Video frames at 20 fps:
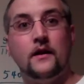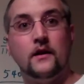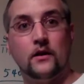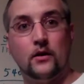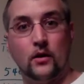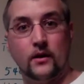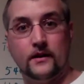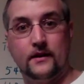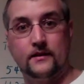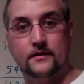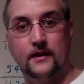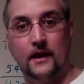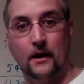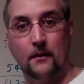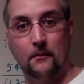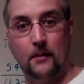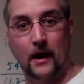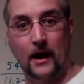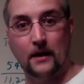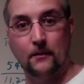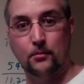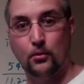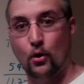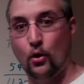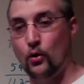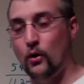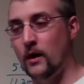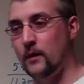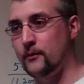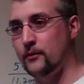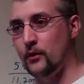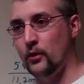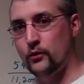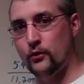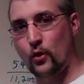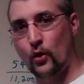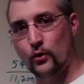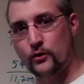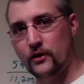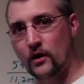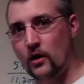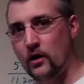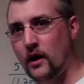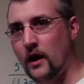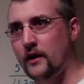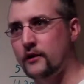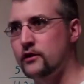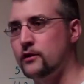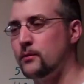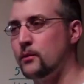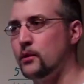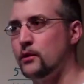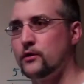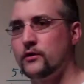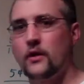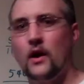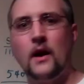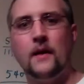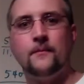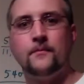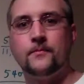a discount buying program for those wholesale customers.